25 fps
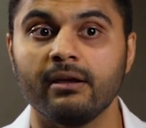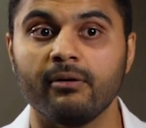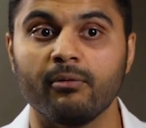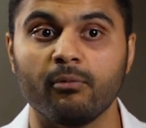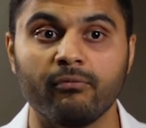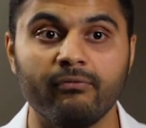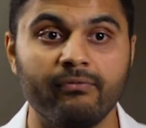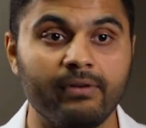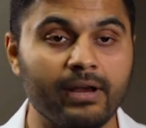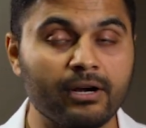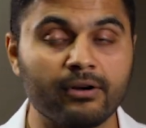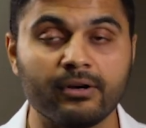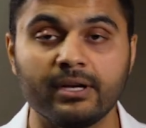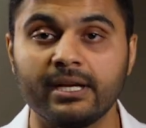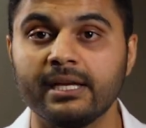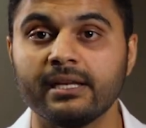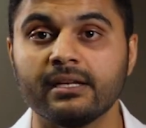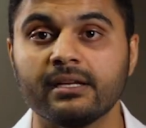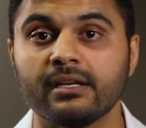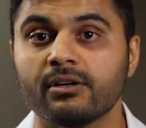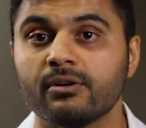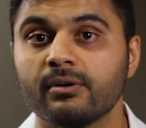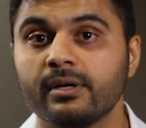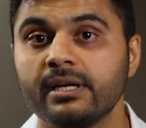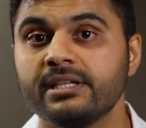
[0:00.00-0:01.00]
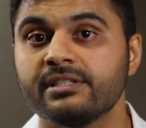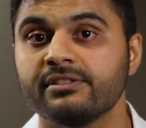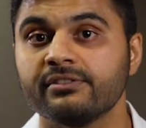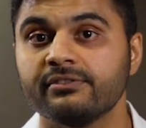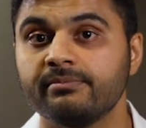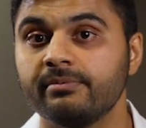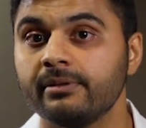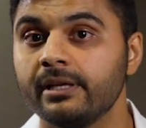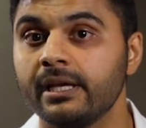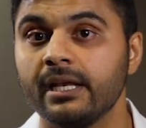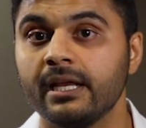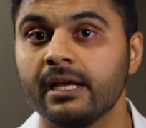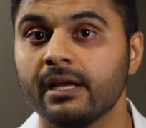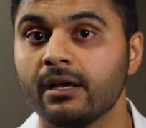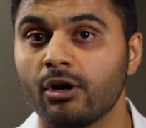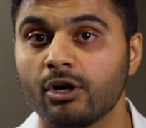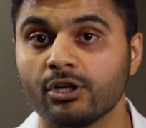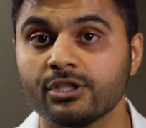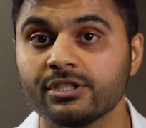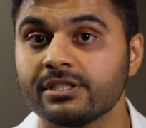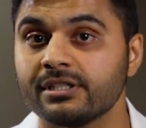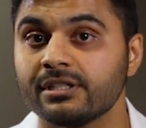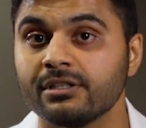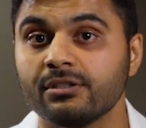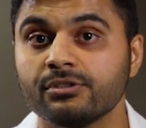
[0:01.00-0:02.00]
Varying degrees of bleeding are
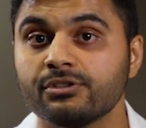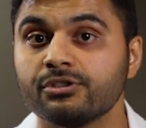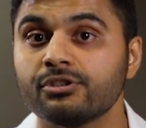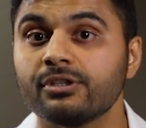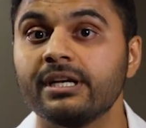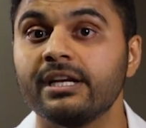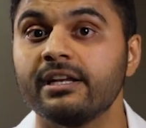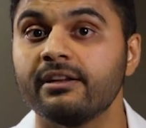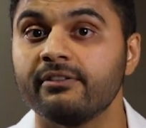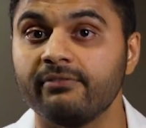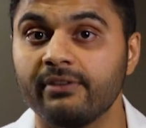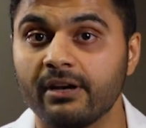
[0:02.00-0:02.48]
still treated